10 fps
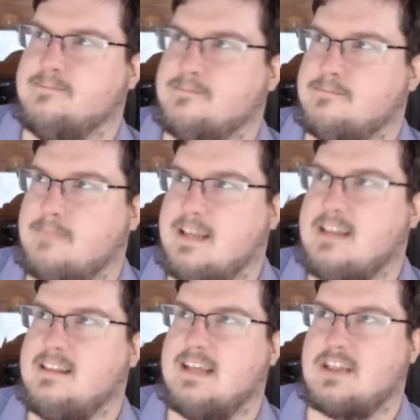
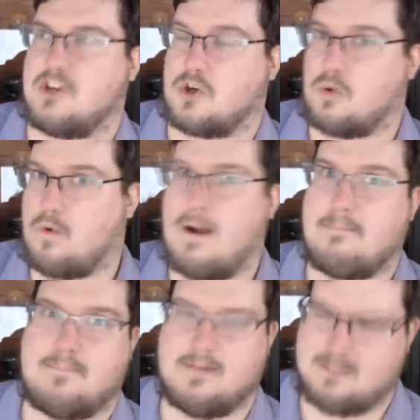mean that the
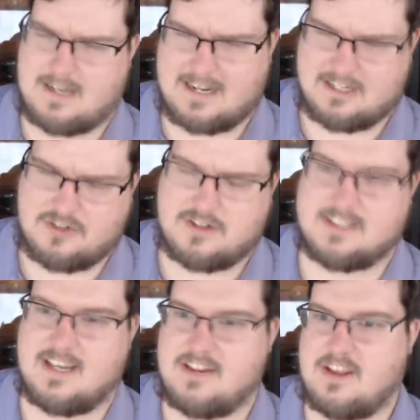crop, I guess you could
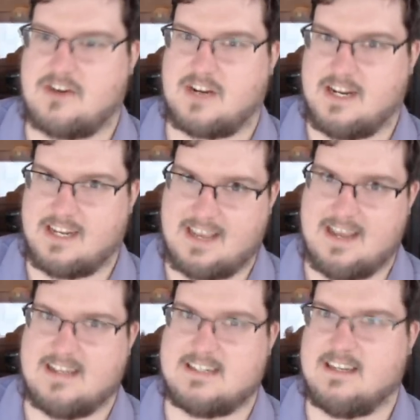say, that you're going to
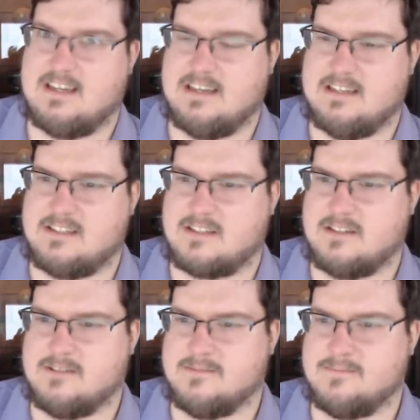get is
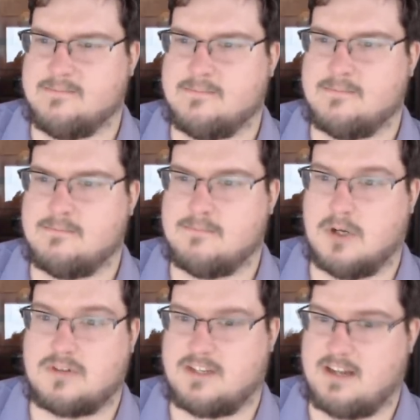
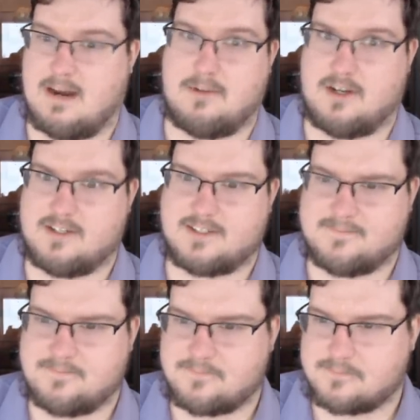mostly knoblars.
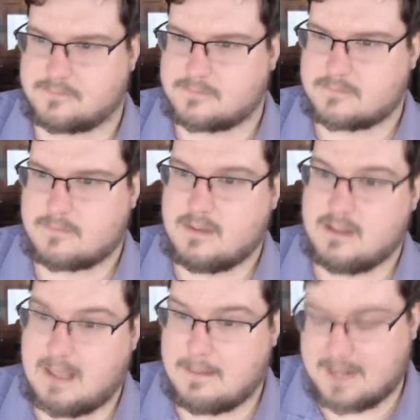
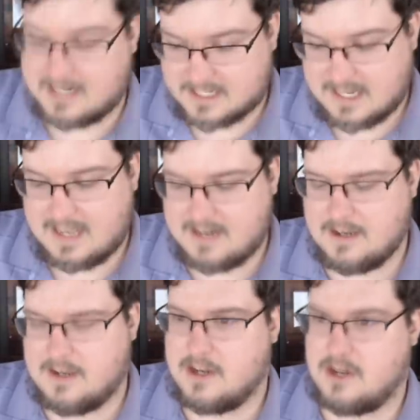That being
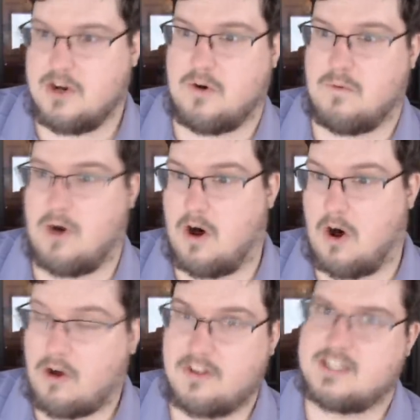said, you know,
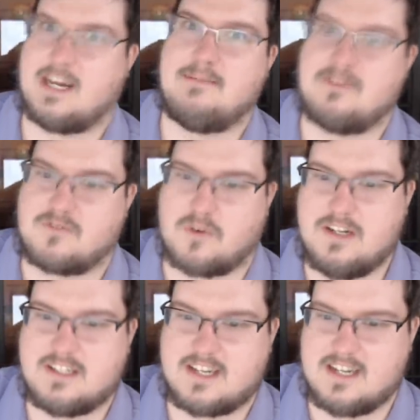all the types of
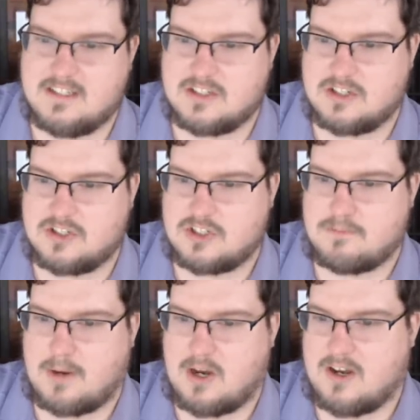Greenskins
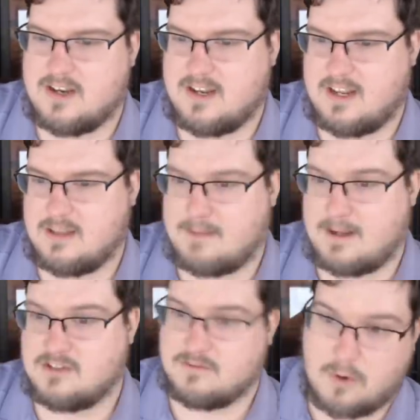spawn in the
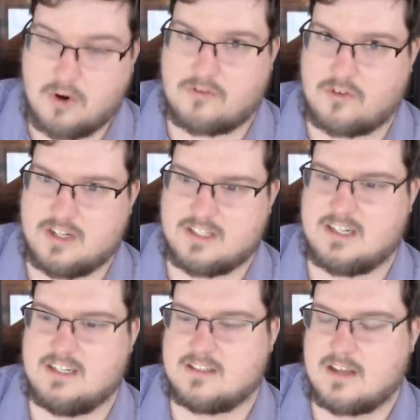Mountains of Morn, for
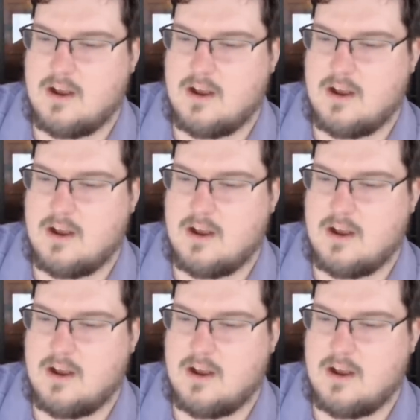instance,